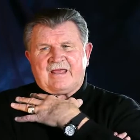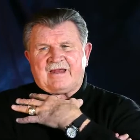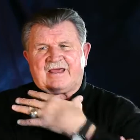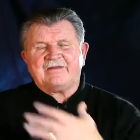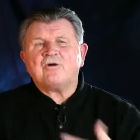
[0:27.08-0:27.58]

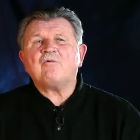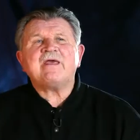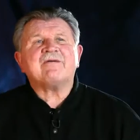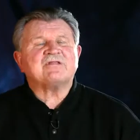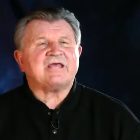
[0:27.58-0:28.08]
I know we
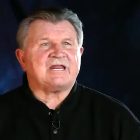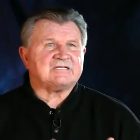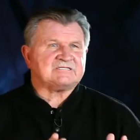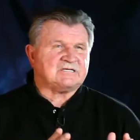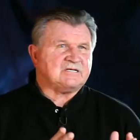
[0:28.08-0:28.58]
have a
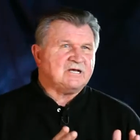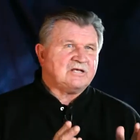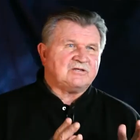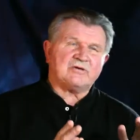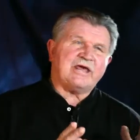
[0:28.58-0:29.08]
tendency,
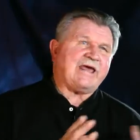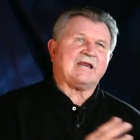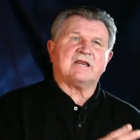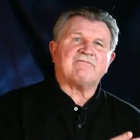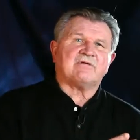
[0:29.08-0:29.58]
you can't live